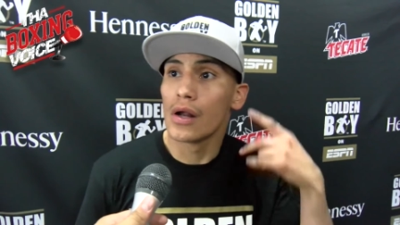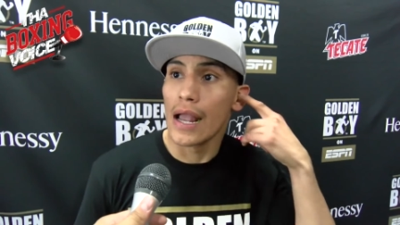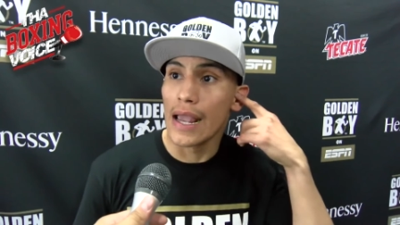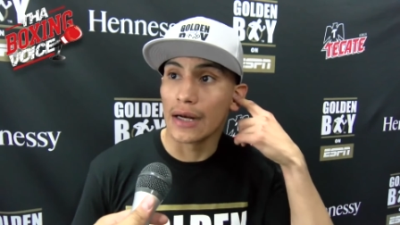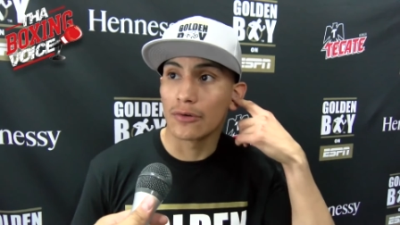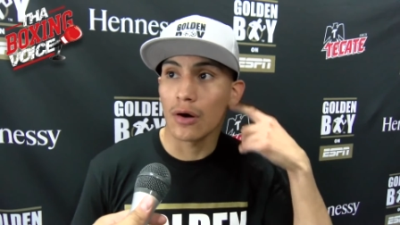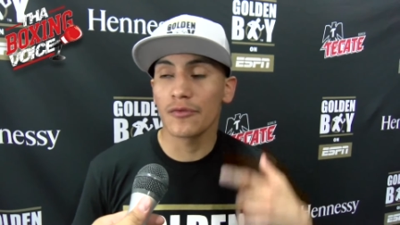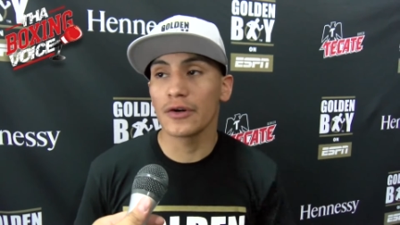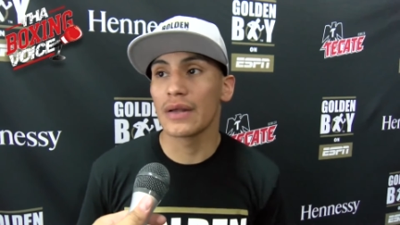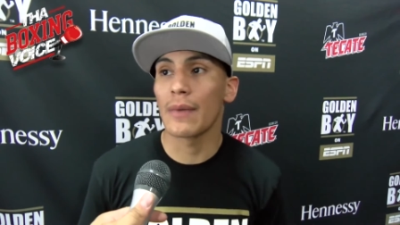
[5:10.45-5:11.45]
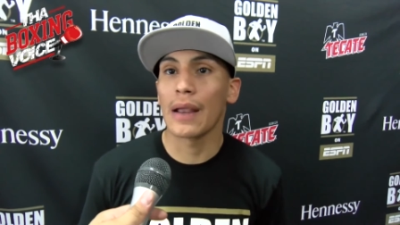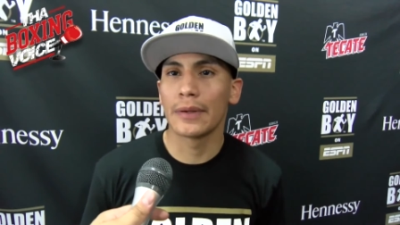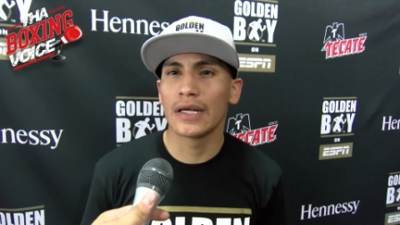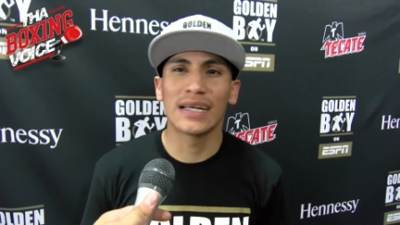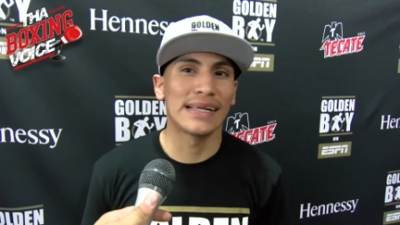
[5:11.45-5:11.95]
And Crawford, in my
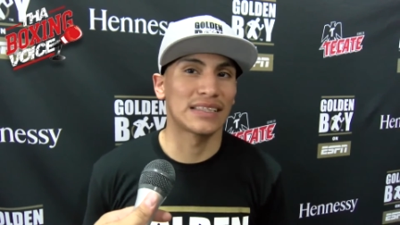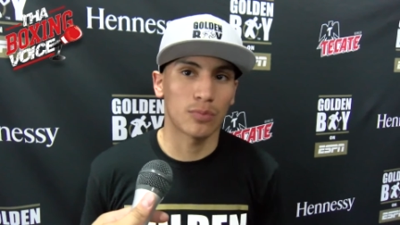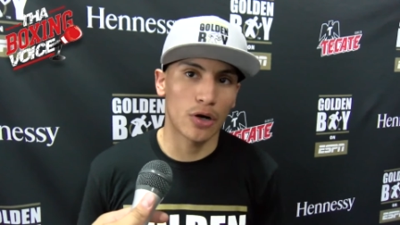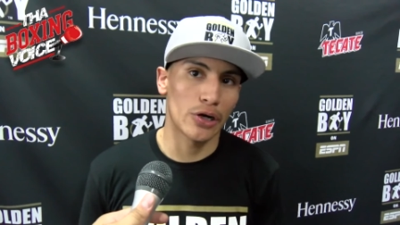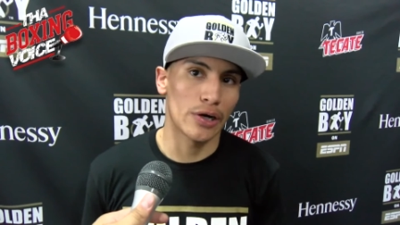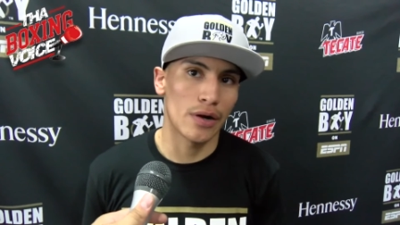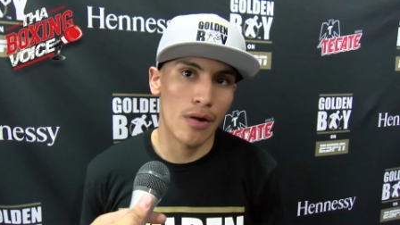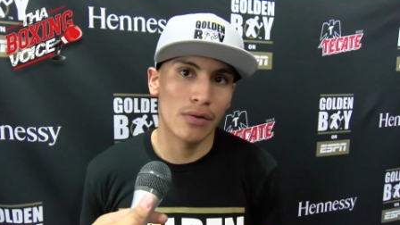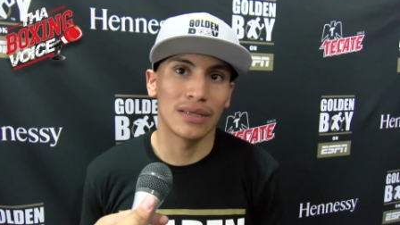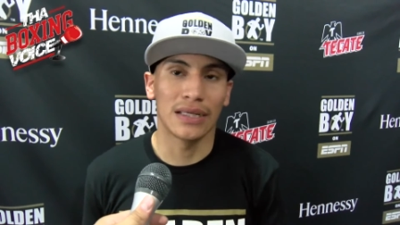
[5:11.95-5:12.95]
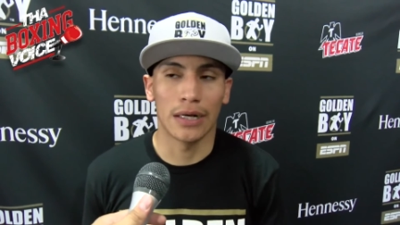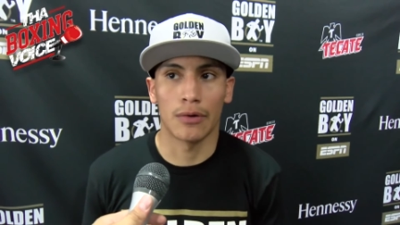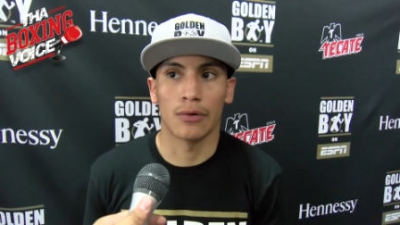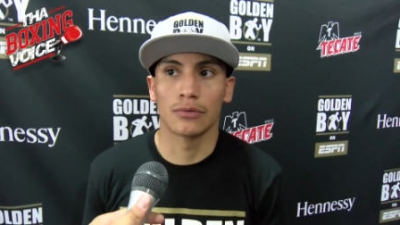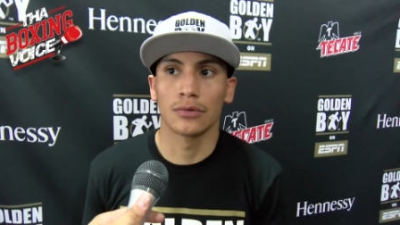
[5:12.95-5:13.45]
opinion, is smarter than
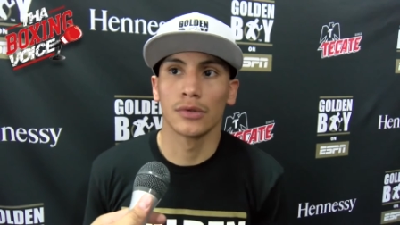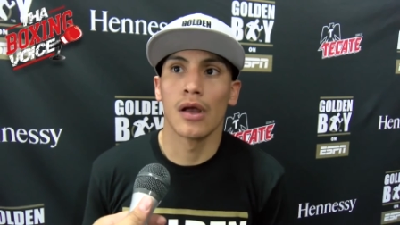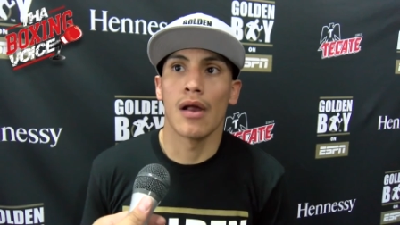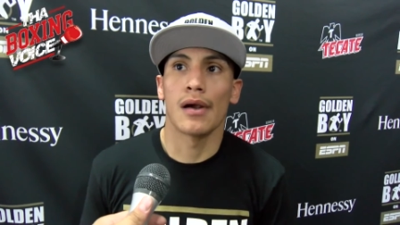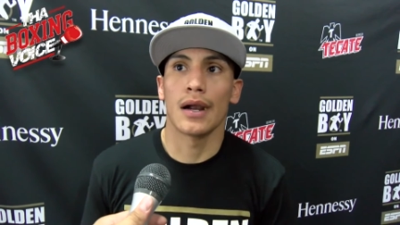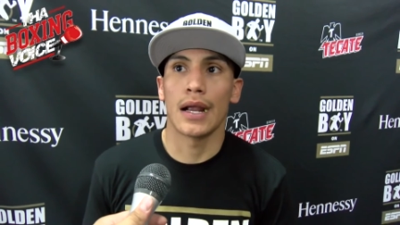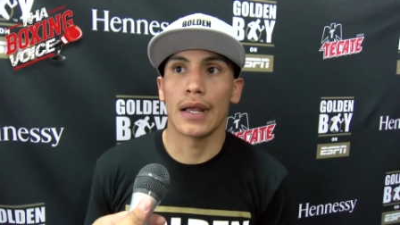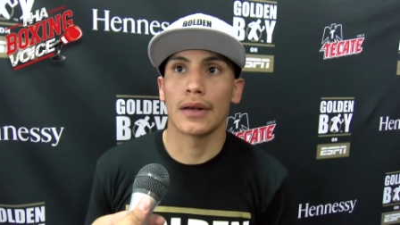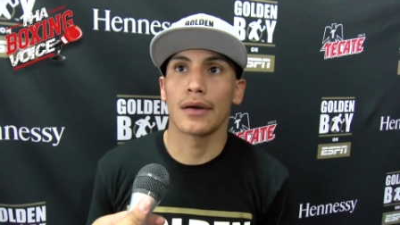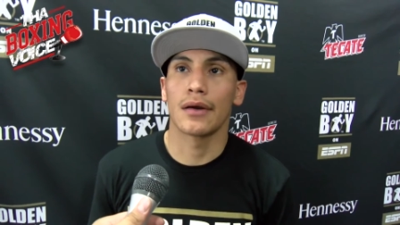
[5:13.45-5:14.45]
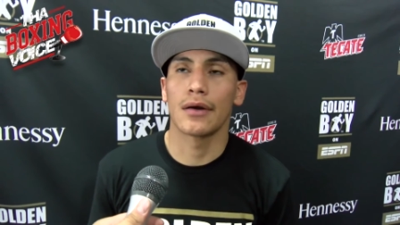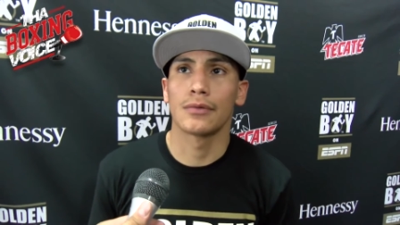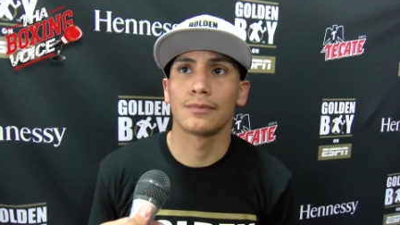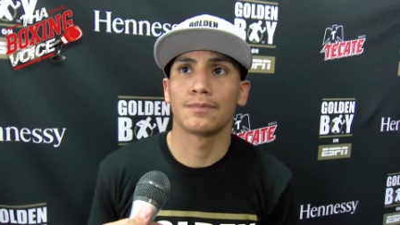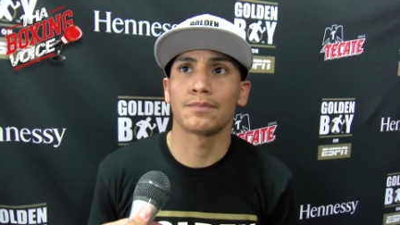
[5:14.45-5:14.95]
Errol, and
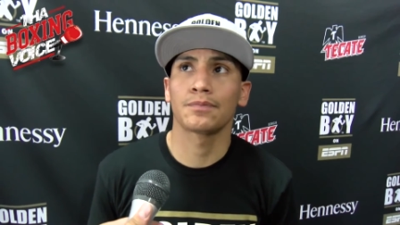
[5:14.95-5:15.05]
um,